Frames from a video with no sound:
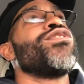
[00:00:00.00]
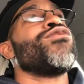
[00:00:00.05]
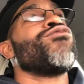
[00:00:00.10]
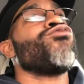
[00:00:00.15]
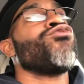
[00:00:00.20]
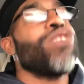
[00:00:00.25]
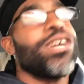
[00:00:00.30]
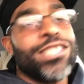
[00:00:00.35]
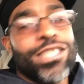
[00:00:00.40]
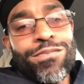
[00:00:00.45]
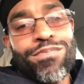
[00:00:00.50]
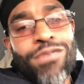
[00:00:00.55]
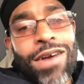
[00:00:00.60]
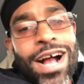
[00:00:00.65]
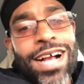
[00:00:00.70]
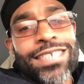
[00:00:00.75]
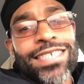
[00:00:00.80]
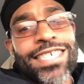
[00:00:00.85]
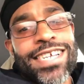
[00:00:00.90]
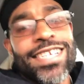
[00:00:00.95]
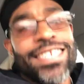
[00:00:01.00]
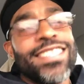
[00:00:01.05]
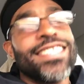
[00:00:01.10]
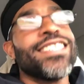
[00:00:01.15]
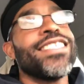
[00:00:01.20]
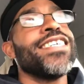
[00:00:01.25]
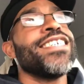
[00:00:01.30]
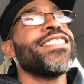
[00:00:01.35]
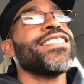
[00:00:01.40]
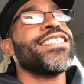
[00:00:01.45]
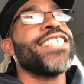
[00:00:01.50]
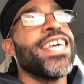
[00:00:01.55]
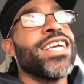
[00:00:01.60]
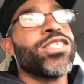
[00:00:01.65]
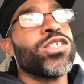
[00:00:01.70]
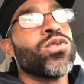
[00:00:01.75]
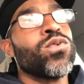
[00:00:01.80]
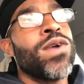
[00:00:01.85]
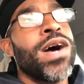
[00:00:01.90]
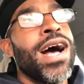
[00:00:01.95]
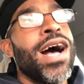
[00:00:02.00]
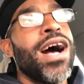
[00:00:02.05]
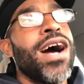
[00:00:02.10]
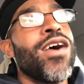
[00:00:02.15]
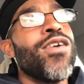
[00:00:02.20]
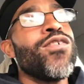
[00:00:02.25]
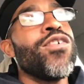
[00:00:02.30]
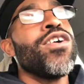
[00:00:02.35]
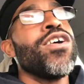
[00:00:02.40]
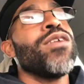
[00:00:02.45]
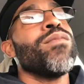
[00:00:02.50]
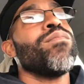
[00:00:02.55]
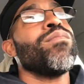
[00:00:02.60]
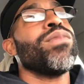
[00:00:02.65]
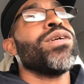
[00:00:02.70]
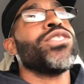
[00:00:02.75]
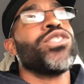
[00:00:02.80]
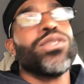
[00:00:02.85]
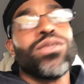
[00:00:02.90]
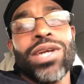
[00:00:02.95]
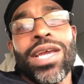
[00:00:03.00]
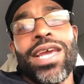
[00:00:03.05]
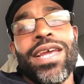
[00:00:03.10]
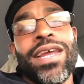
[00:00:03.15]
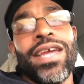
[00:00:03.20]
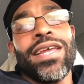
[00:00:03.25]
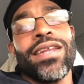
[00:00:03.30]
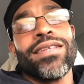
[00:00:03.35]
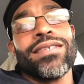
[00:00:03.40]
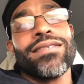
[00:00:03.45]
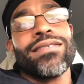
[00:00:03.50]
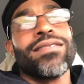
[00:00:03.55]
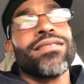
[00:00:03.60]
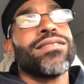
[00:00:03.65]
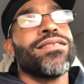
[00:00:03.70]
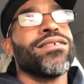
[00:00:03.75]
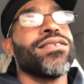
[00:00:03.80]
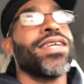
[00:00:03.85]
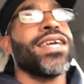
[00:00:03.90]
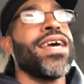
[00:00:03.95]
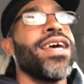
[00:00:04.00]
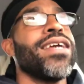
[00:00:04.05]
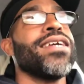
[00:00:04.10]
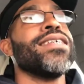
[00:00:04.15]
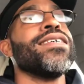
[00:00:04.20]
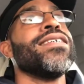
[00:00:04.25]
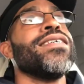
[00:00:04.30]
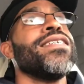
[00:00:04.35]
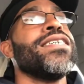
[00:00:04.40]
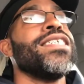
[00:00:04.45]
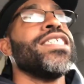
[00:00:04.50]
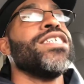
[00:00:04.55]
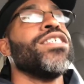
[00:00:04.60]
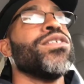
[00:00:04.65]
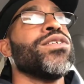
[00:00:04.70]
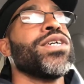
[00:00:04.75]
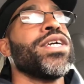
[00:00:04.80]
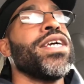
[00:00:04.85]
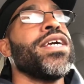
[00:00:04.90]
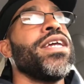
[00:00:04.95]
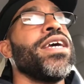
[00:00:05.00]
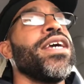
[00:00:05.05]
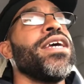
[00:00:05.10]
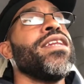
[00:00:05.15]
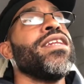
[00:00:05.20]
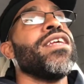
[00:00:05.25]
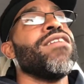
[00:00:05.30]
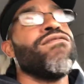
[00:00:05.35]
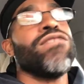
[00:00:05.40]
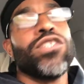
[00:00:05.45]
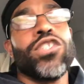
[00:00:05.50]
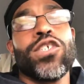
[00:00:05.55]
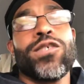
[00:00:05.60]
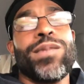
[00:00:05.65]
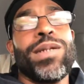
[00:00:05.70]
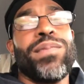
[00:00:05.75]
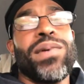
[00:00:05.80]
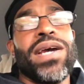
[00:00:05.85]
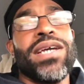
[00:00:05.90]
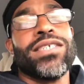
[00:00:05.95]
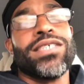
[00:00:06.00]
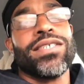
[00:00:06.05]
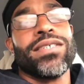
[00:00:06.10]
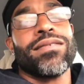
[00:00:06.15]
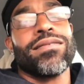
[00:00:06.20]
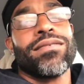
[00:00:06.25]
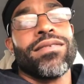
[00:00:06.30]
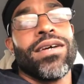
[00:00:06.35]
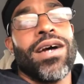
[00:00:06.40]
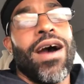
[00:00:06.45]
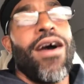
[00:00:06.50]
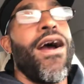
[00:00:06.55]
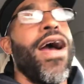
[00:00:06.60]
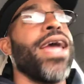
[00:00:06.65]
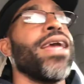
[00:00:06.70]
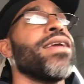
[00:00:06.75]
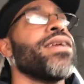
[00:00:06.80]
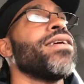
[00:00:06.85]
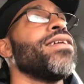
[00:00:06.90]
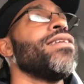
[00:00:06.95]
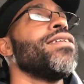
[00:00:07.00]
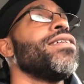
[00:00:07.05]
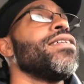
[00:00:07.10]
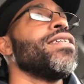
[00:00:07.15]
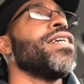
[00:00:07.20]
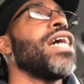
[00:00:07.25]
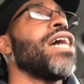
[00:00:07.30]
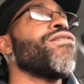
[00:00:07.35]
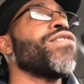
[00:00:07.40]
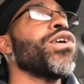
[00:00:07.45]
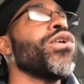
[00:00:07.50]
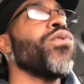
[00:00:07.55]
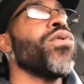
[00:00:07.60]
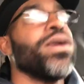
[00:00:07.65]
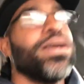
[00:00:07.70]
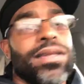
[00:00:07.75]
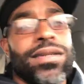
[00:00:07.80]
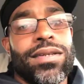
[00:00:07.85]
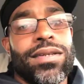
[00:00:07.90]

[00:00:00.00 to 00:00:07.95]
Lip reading: Trust the process. Takes a while, but you'll get in. Okay? You'll get in if you just be patient. All right. Have a good one.